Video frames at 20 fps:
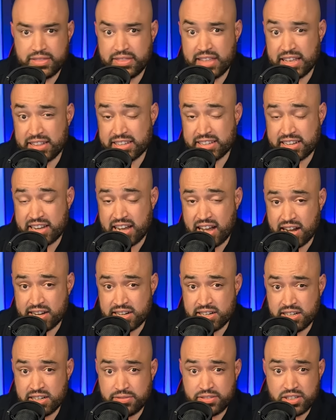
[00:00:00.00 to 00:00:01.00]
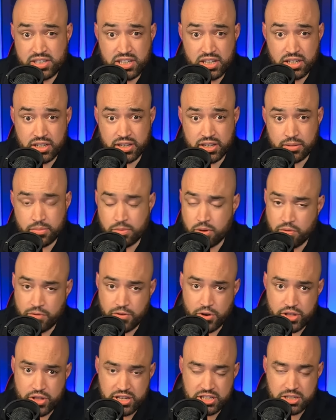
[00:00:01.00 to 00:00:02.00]
that the cognitive ceiling
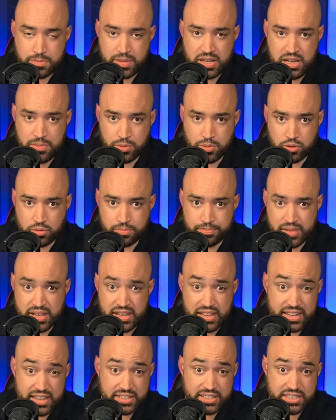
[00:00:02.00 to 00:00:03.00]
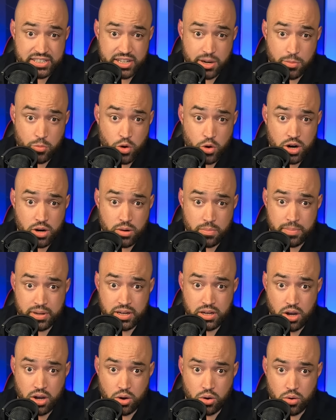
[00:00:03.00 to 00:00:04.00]
for these people is somewhere
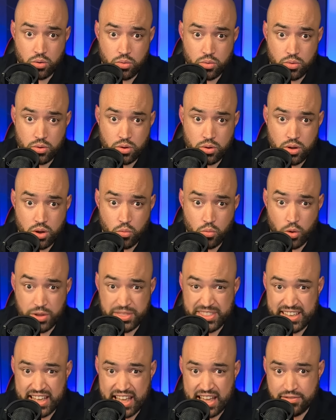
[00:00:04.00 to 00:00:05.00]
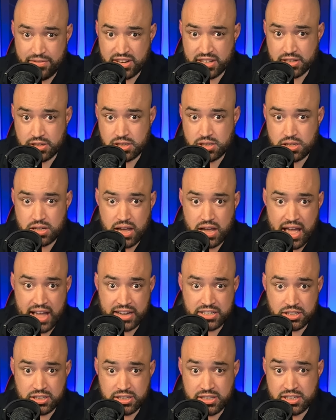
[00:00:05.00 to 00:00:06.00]
below what the evidence
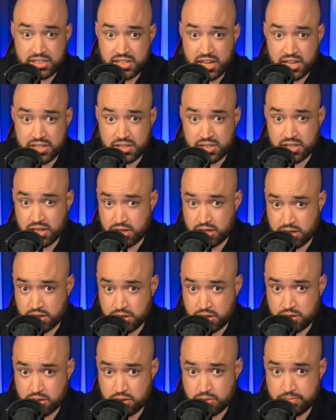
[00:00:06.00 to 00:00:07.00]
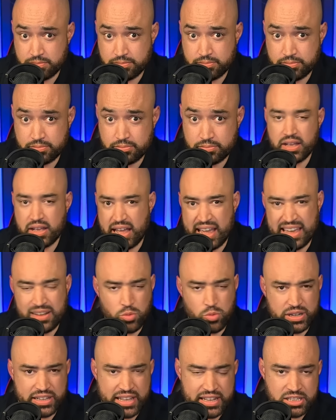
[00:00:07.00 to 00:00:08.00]
actually says it is. And
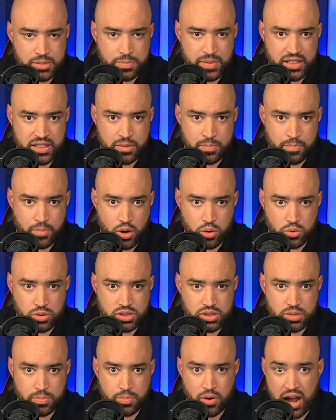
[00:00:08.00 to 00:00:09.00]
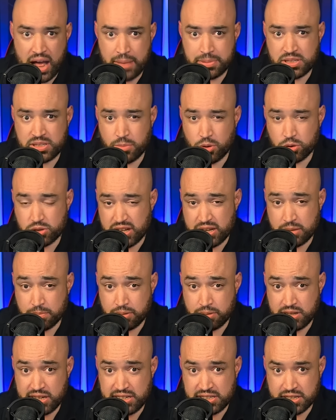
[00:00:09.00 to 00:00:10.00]
what gets me the most, perhaps the most
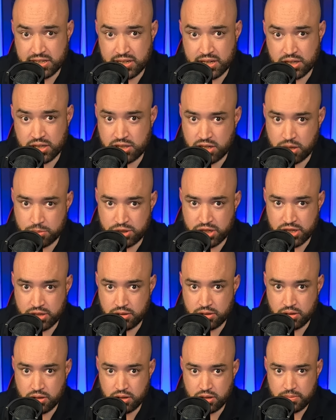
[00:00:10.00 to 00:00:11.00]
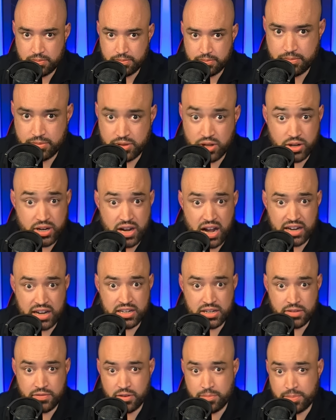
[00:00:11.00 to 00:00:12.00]
implicit assumption, their
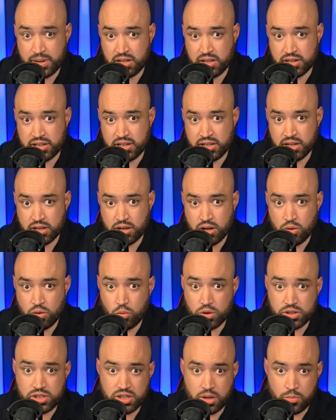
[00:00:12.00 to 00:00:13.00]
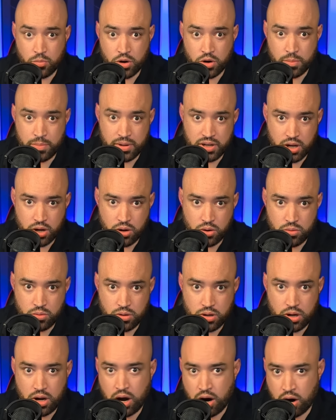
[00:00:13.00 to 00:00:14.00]
cognitive ability was somewhere below
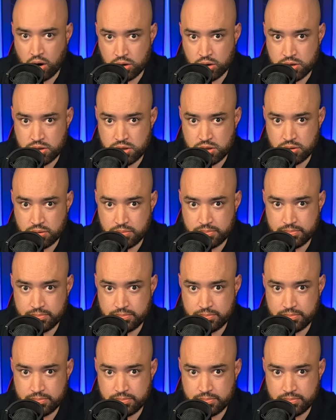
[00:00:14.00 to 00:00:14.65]
ours.